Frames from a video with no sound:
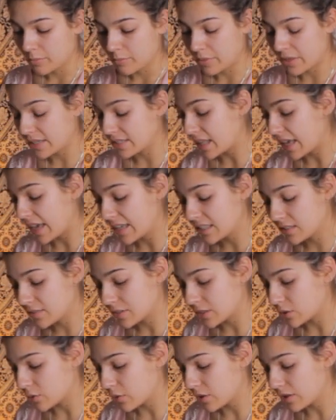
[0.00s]
Because the Ace of
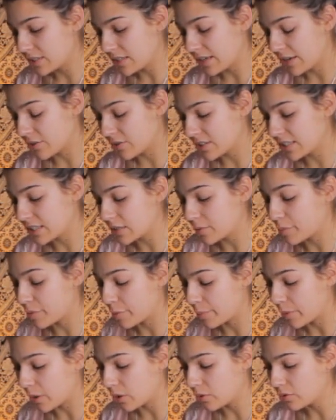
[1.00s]
Swords in here, this is a
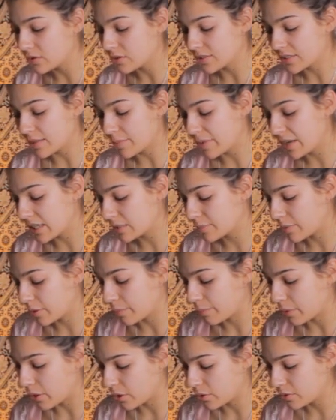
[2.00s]
proposal. Somebody is
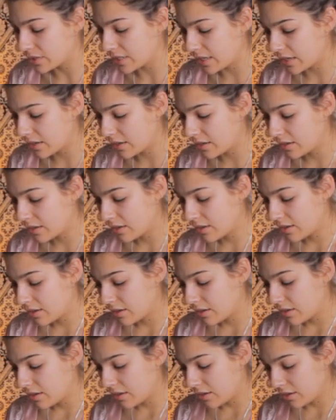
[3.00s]
proposing
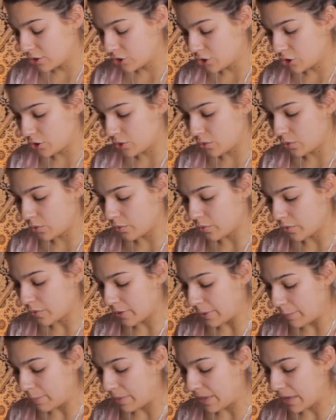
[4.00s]
to
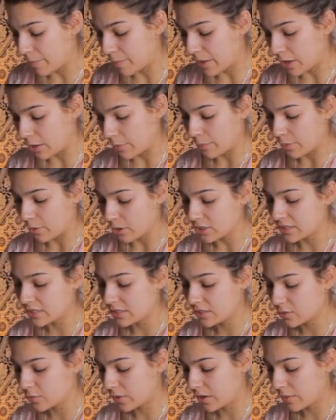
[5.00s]
be a better
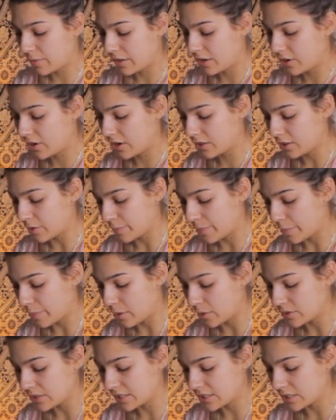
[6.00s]
person is what I'm hearing. They're
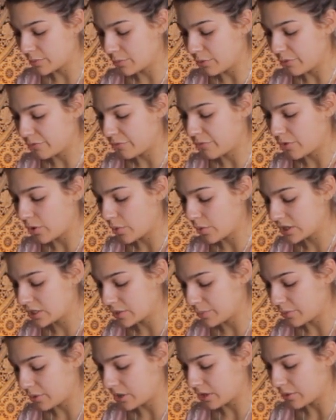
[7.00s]
proposing to move forward,
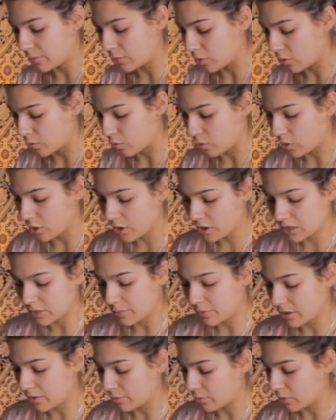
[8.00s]
to put in more work, to
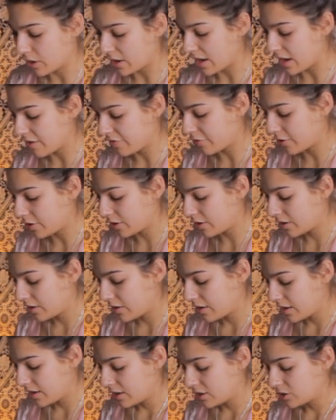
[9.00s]
put in more effort,
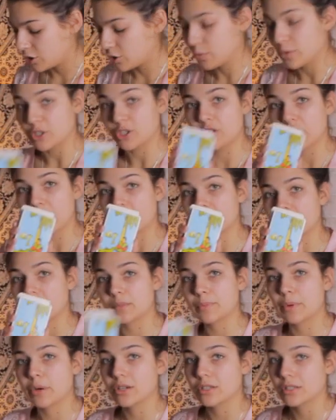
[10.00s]
to reject
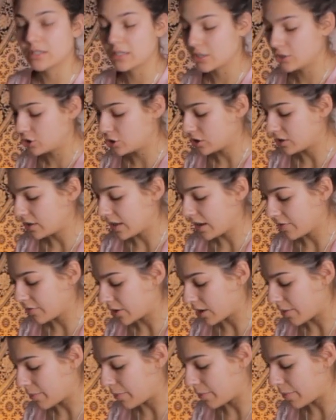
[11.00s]
this person should they ever
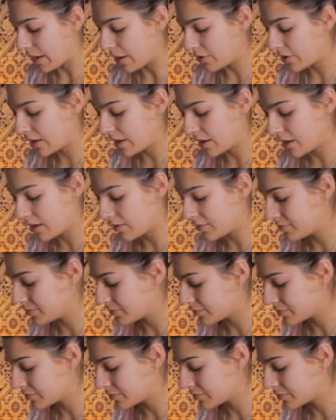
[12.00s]
come about again.